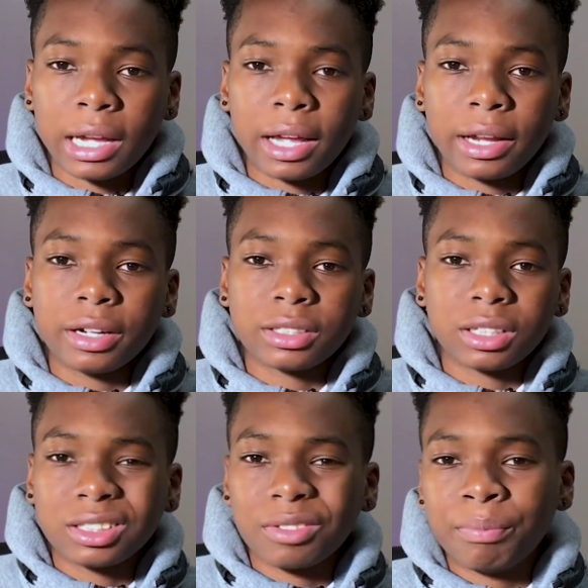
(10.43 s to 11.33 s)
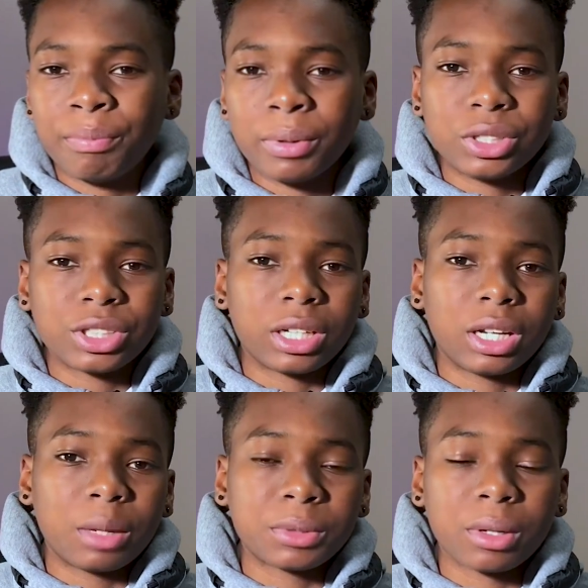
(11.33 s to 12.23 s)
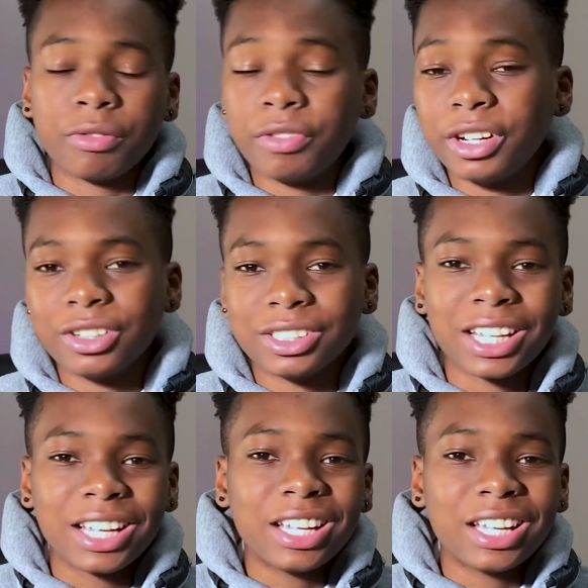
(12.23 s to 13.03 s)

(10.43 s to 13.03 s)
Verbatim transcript: and there's a lot of bunch of laptop videos